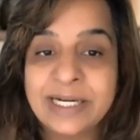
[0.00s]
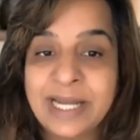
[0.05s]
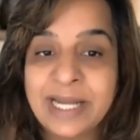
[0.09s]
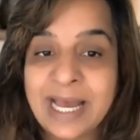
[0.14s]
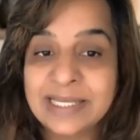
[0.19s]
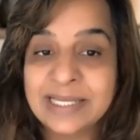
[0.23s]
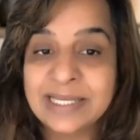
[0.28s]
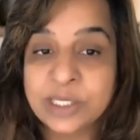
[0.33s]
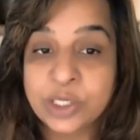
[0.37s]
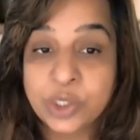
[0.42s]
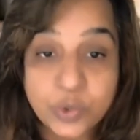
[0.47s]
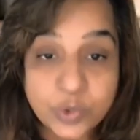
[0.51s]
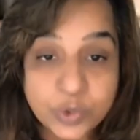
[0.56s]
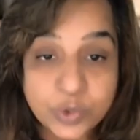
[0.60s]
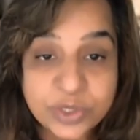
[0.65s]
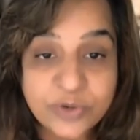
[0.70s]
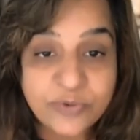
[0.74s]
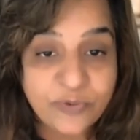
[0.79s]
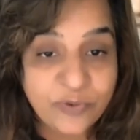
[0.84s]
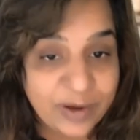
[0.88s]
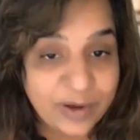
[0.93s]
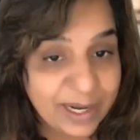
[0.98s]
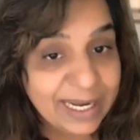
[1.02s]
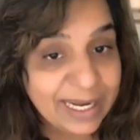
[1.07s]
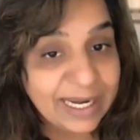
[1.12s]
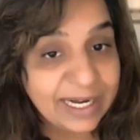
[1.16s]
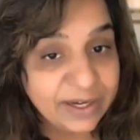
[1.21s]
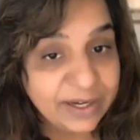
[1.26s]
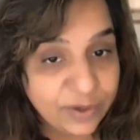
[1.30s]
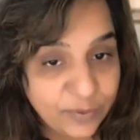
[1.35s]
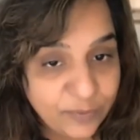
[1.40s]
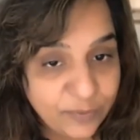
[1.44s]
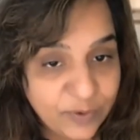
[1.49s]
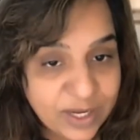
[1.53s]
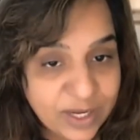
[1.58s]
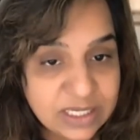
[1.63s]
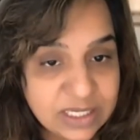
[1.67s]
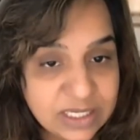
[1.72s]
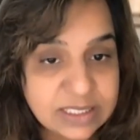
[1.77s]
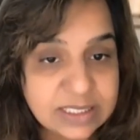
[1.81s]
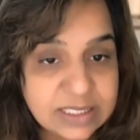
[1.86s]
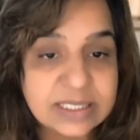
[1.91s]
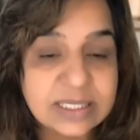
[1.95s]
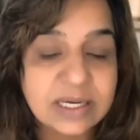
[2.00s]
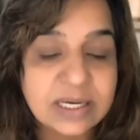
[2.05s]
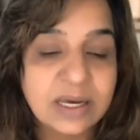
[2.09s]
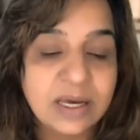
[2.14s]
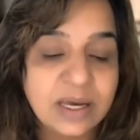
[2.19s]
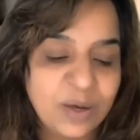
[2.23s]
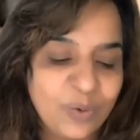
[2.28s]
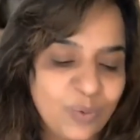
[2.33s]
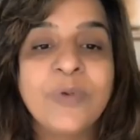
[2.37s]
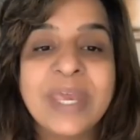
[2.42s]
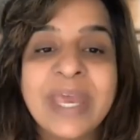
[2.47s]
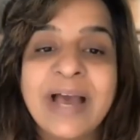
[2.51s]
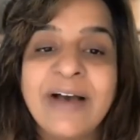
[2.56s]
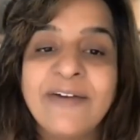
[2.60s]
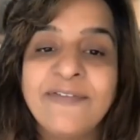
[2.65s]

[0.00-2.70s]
it has a user-friendly interface. We